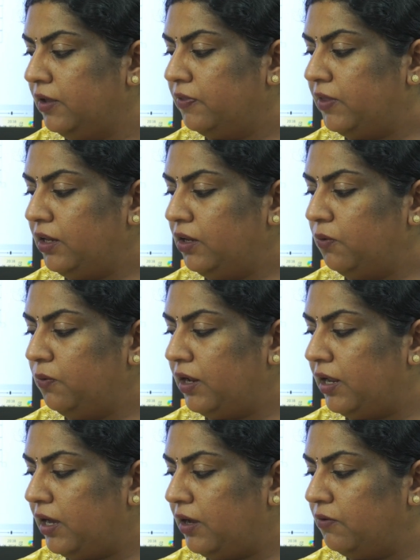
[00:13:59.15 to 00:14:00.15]
then you will
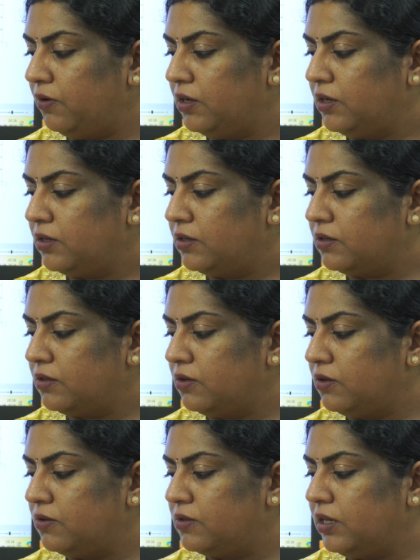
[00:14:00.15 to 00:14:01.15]
have
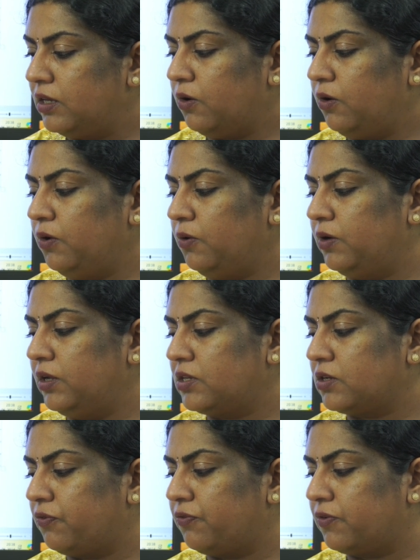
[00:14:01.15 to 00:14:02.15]
0
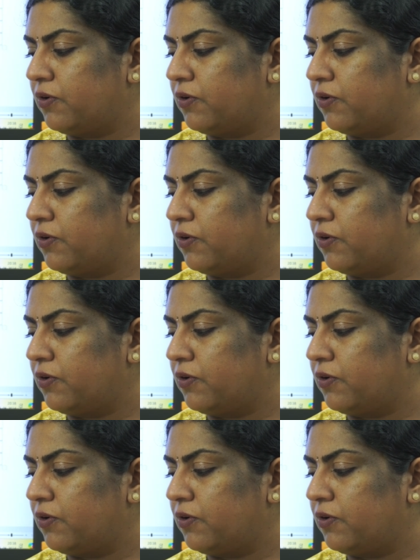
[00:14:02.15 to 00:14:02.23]
unit of